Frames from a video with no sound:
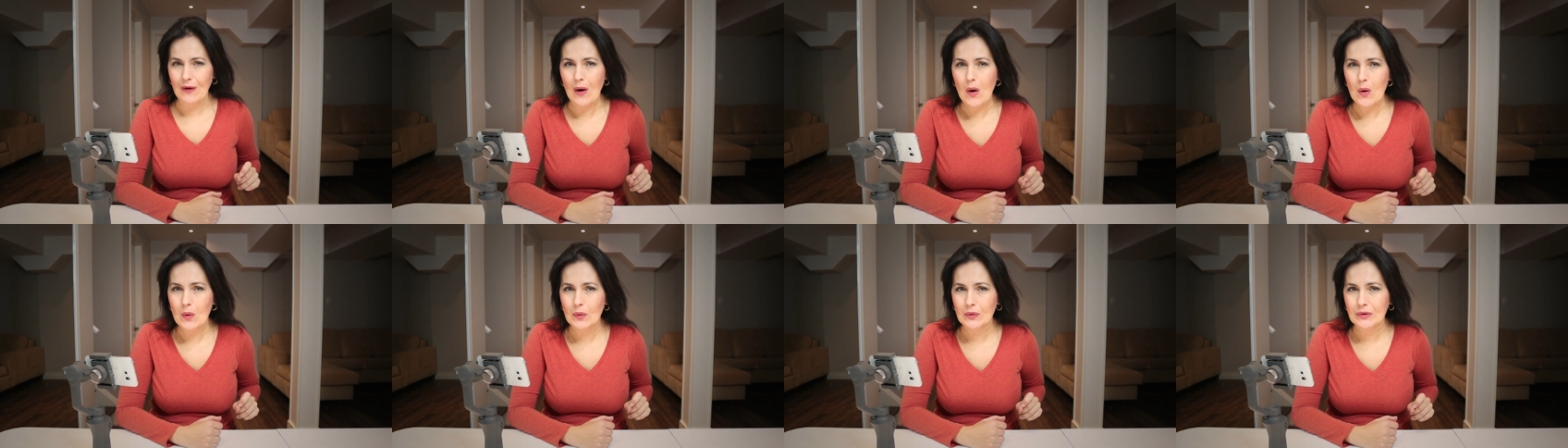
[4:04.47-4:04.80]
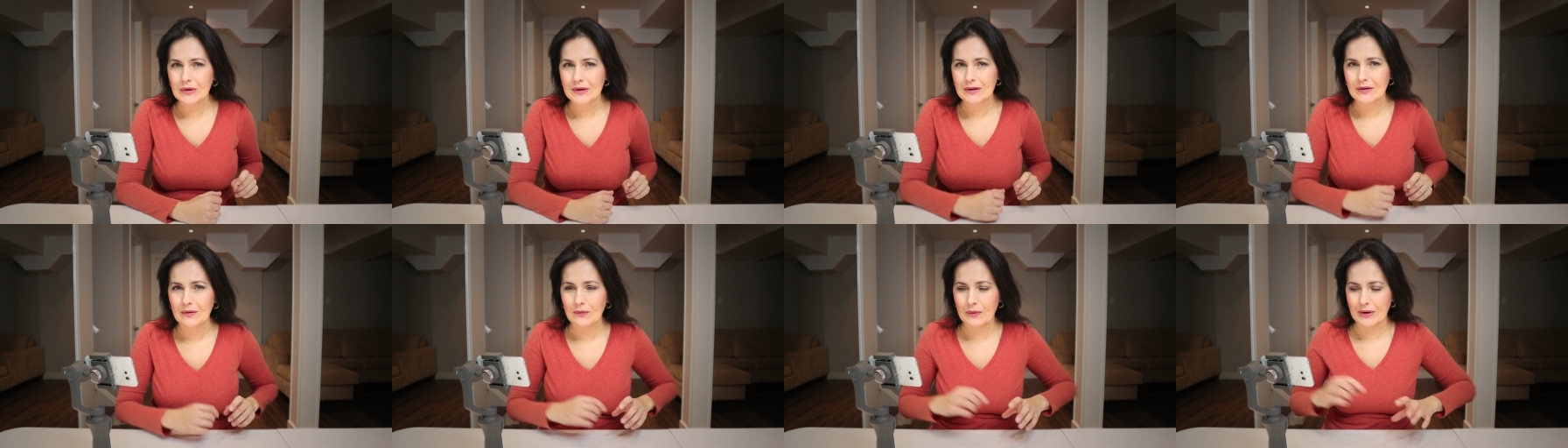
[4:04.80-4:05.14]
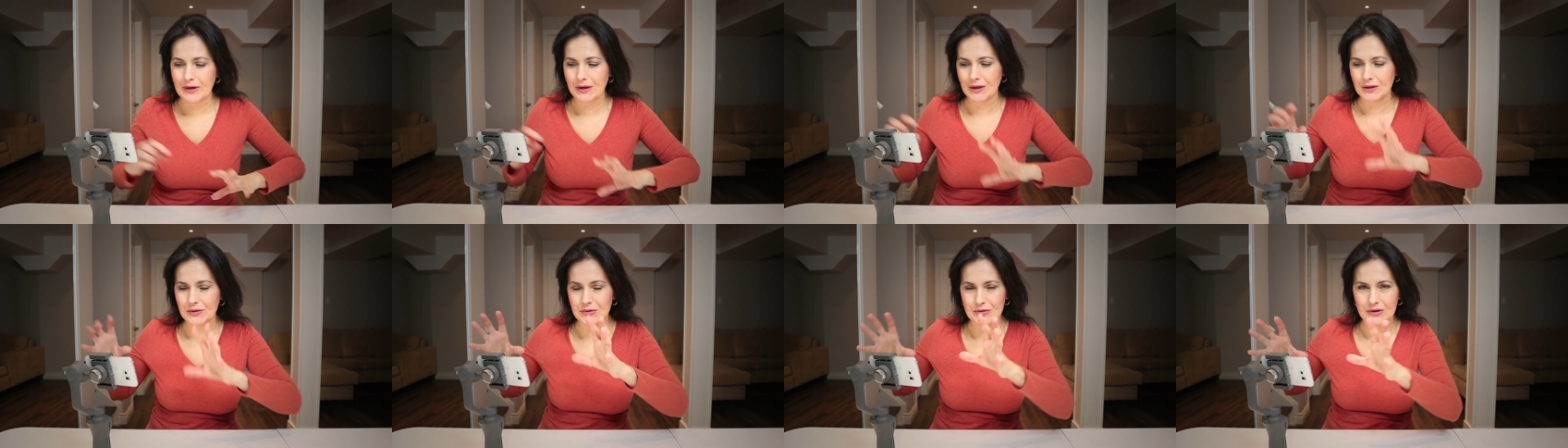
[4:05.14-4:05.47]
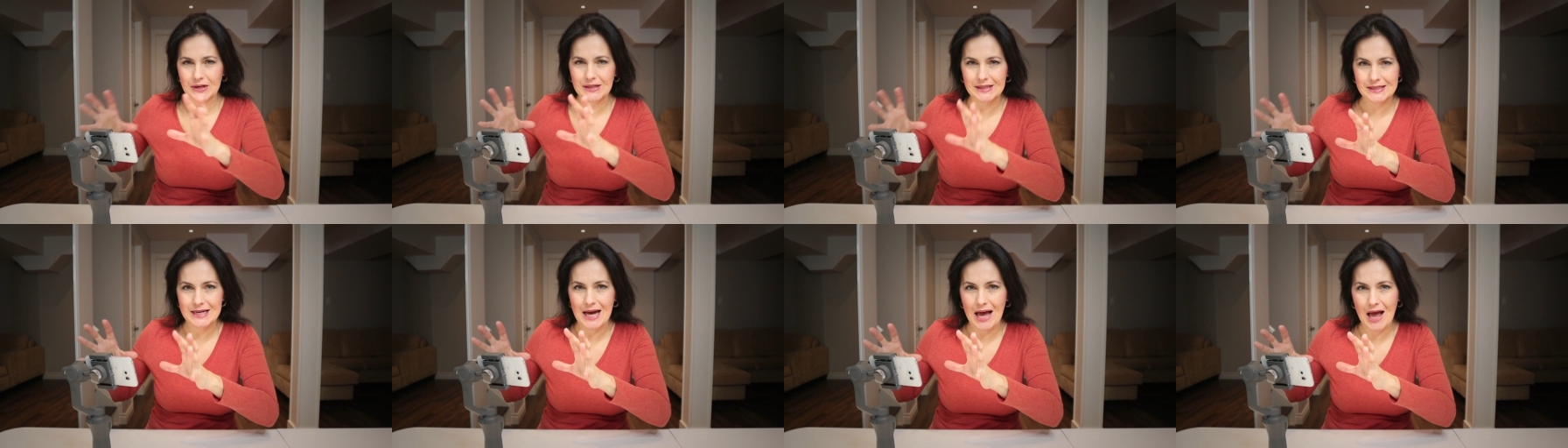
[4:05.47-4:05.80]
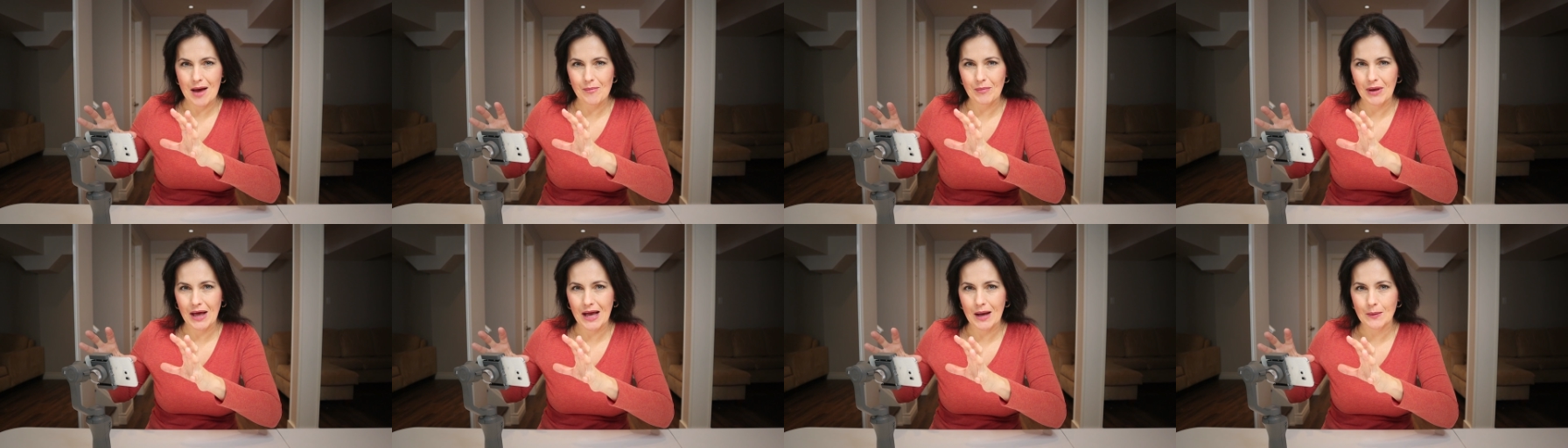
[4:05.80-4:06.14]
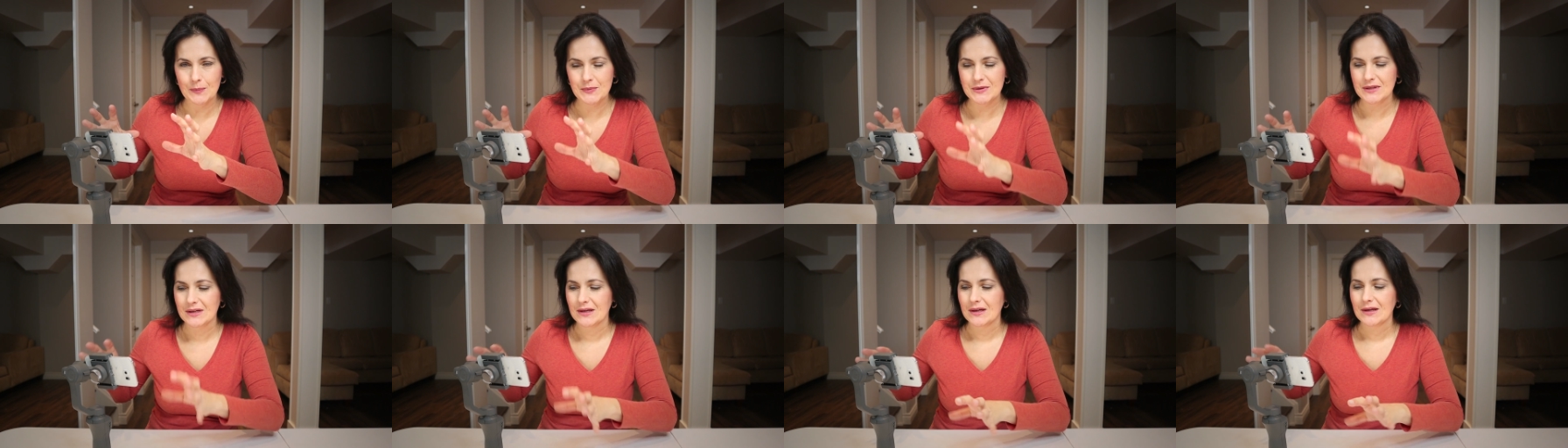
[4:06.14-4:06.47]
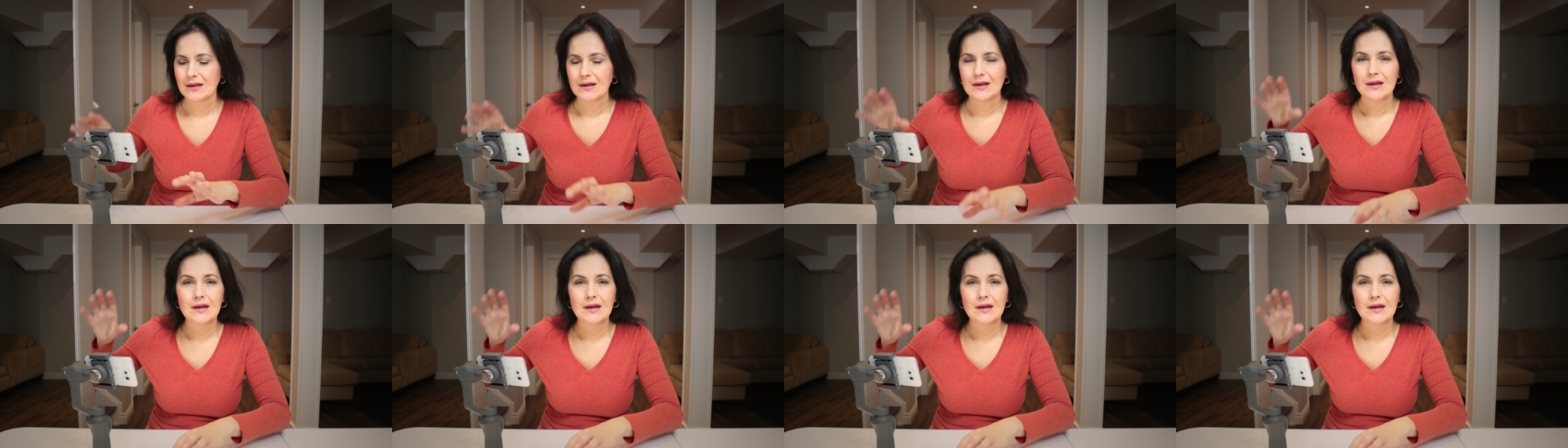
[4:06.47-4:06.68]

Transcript: phone when you're doing time-lapse